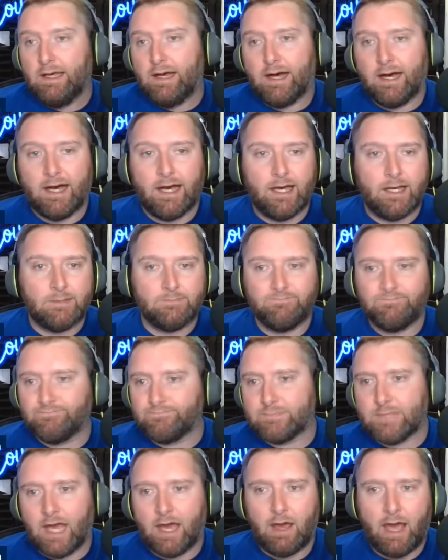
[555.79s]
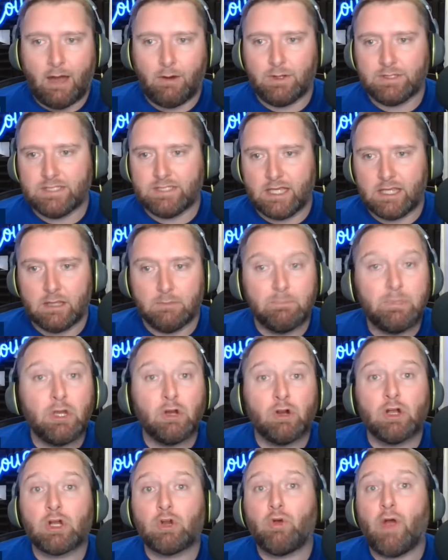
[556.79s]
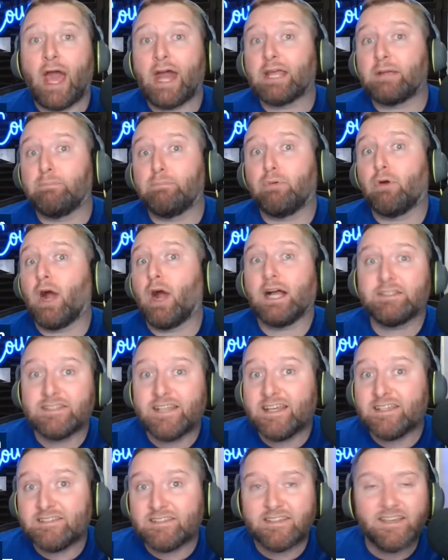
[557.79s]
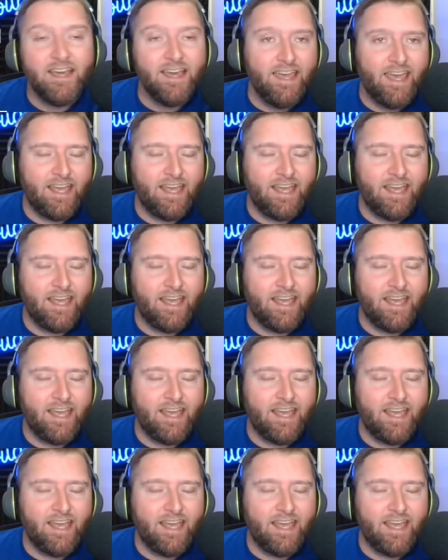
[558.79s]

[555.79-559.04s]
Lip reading: the bureaucratic process